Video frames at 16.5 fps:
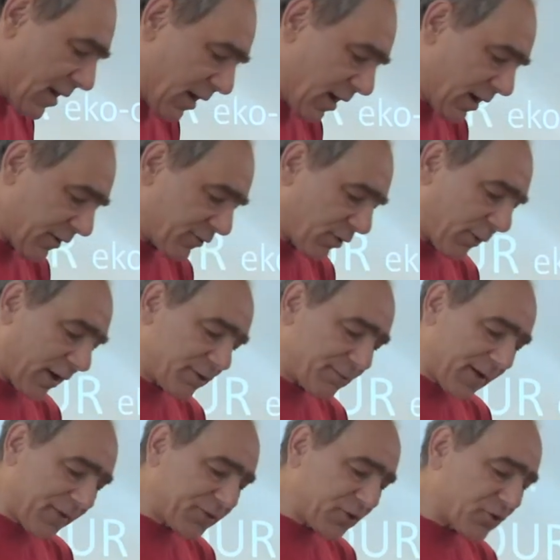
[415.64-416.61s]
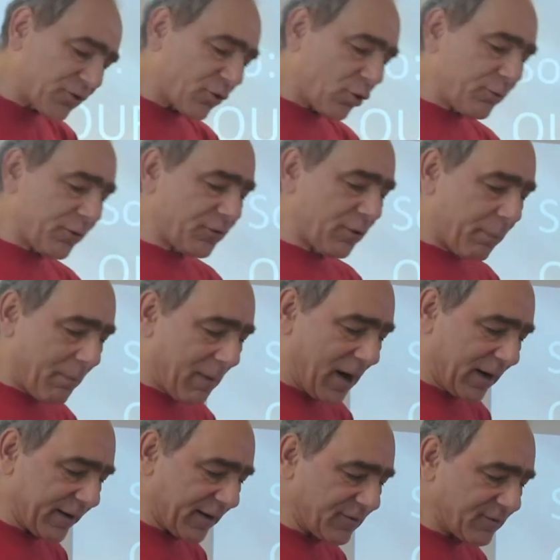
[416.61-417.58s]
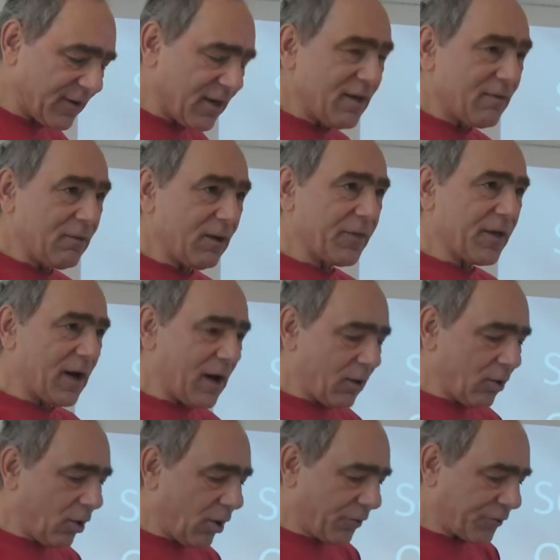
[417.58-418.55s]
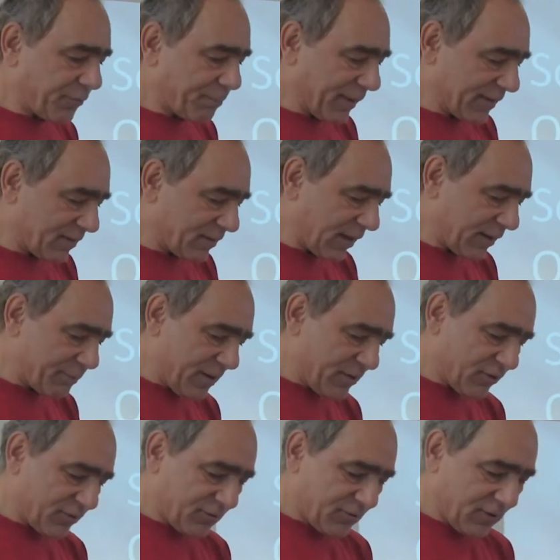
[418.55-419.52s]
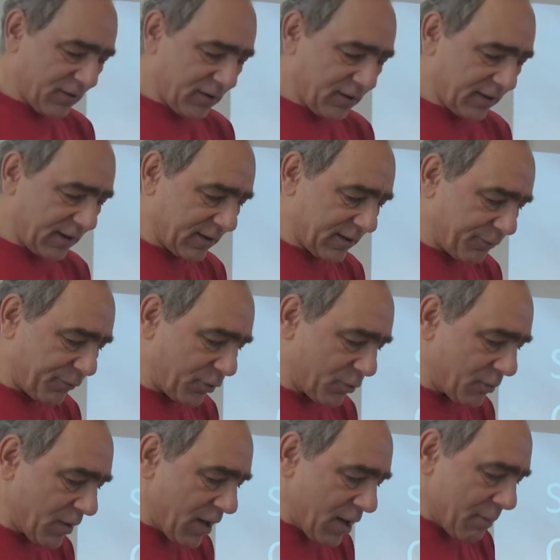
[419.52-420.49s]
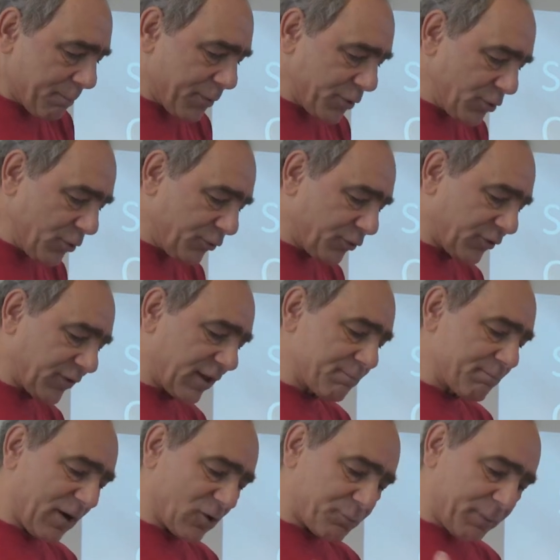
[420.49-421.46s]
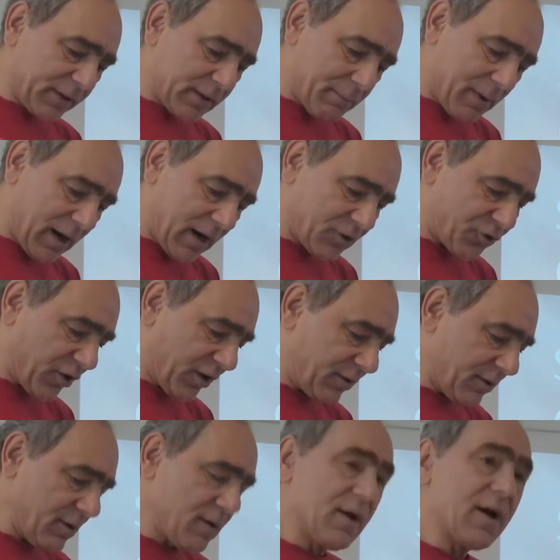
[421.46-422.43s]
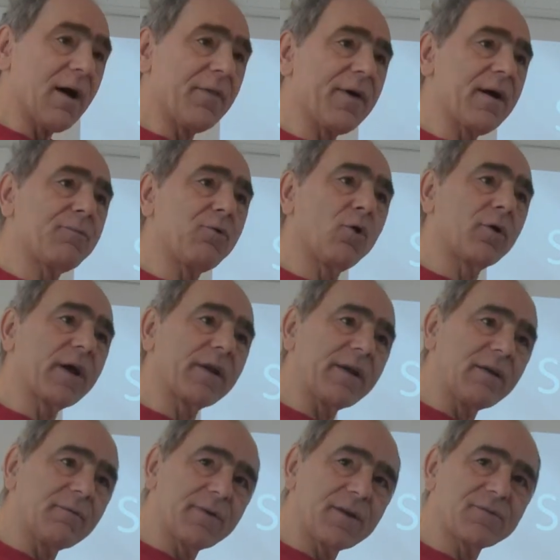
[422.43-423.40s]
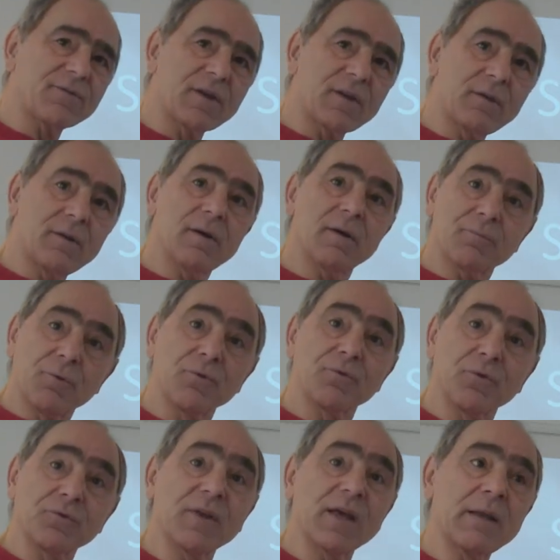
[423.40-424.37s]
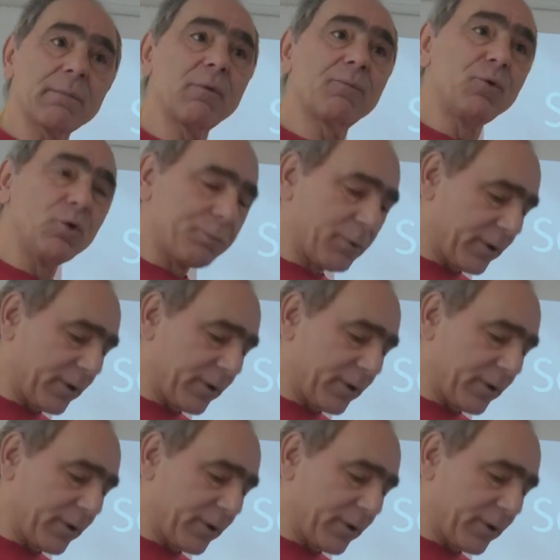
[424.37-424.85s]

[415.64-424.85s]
Uh, so advantages over supermarkets. Well, there are lots, but let me just uh, get a few. Producers get much better margin and therefore can invest in for sustainable food